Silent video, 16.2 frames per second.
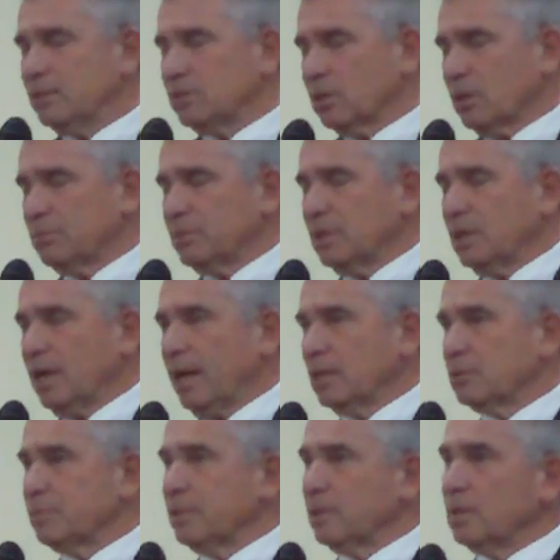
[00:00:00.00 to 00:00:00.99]
they took him to the
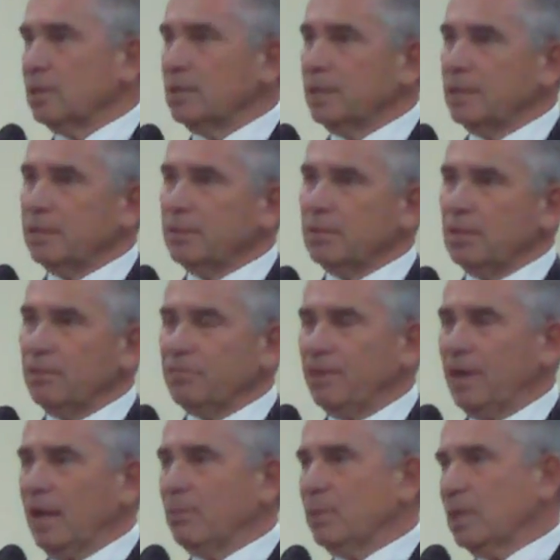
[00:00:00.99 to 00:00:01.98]
hospital, and
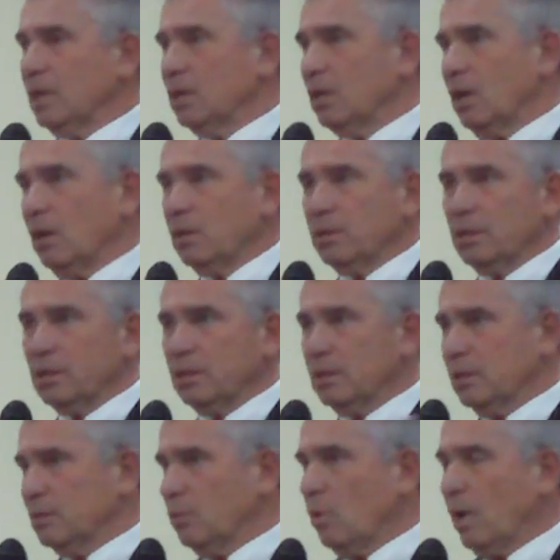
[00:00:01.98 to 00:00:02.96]
the family and all
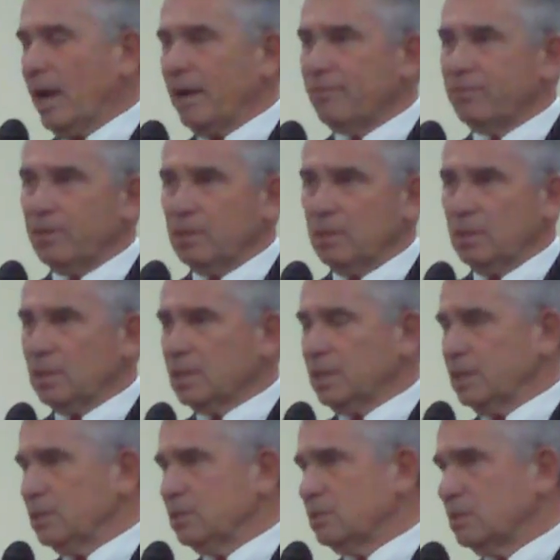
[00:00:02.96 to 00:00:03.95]
the wife and
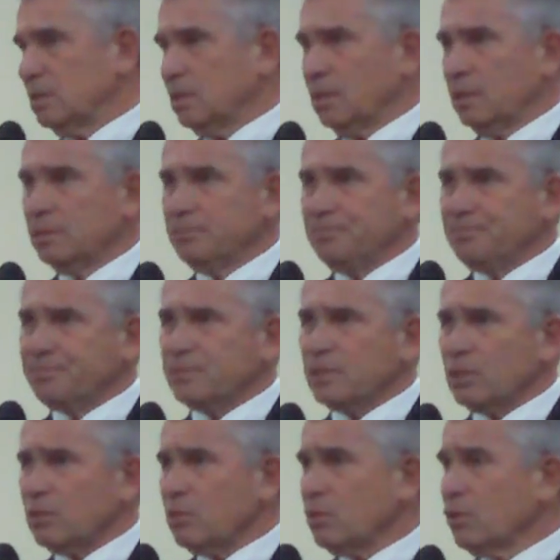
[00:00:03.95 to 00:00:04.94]
the kids and the
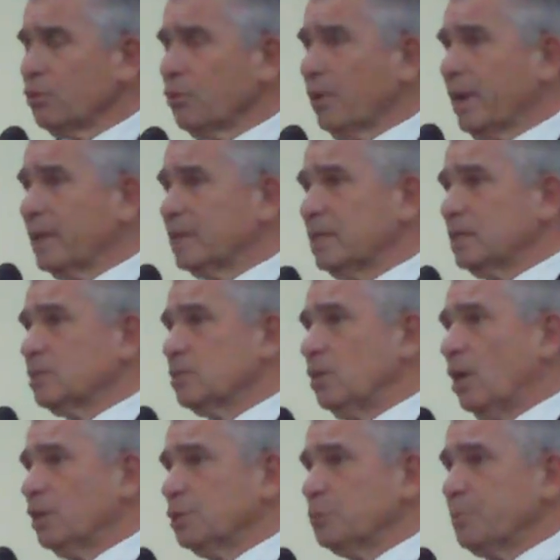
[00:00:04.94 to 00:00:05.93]

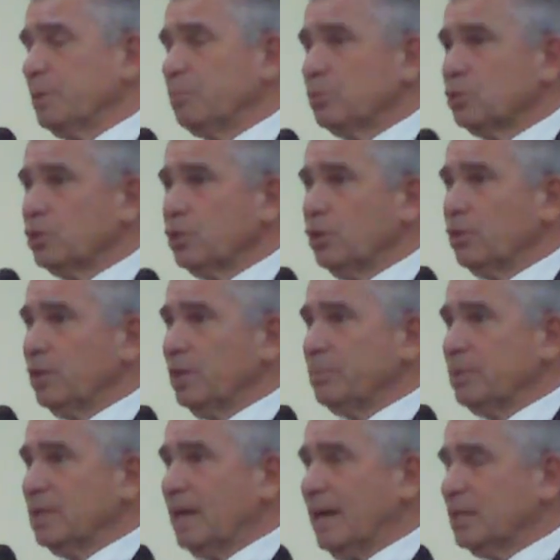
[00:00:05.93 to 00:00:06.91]
grandkids and all these people
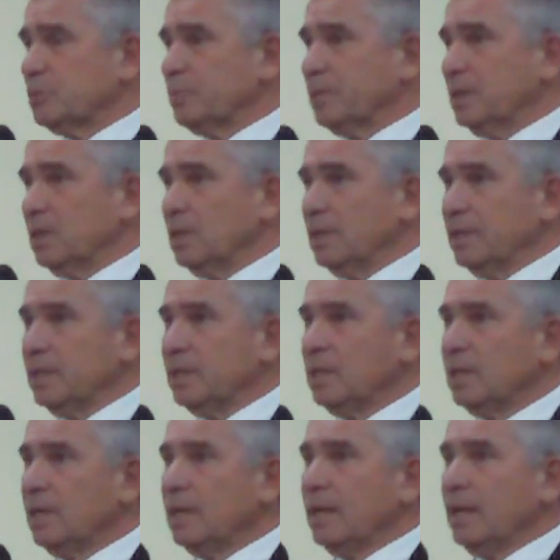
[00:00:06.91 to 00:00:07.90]
showed up at the hospital,
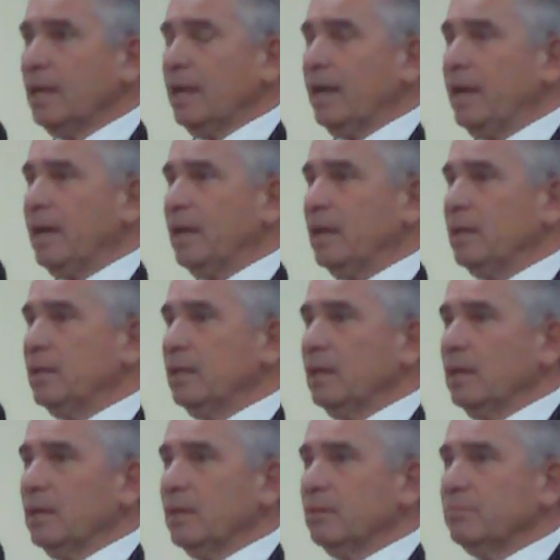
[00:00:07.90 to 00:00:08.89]

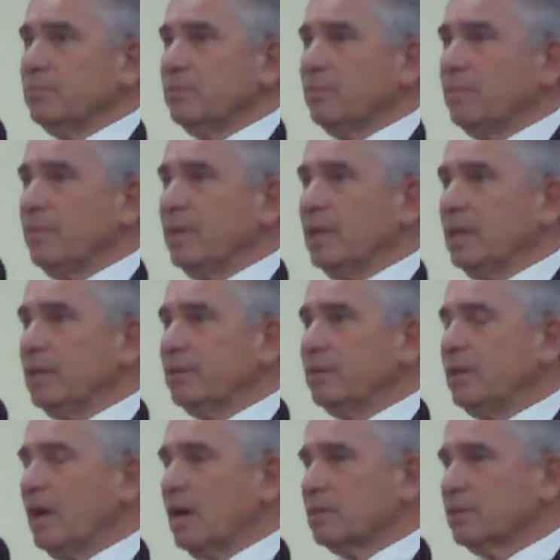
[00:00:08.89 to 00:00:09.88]
and
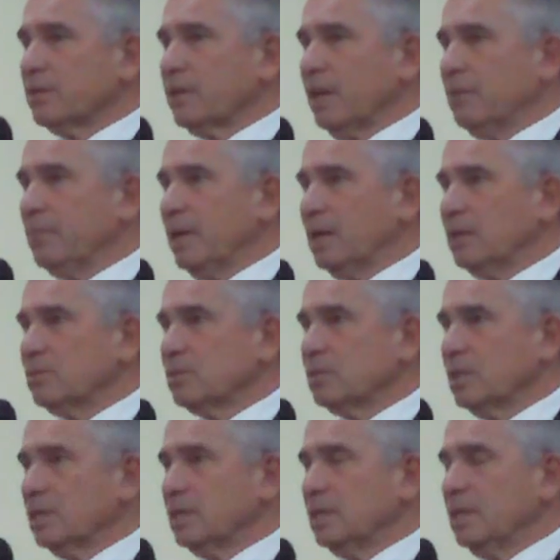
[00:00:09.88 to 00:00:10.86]
the doctor came out
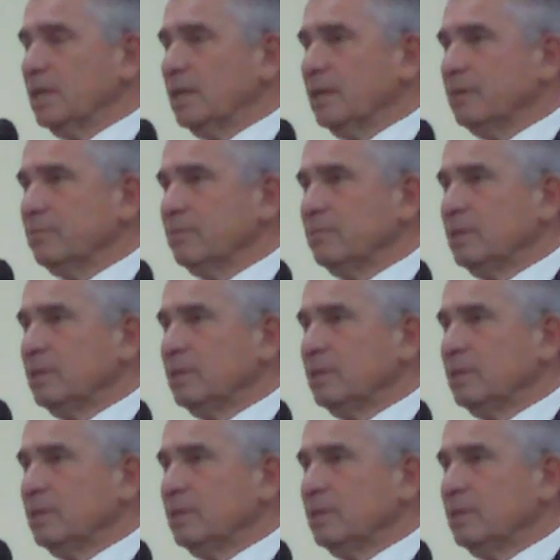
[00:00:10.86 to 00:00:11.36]
and said,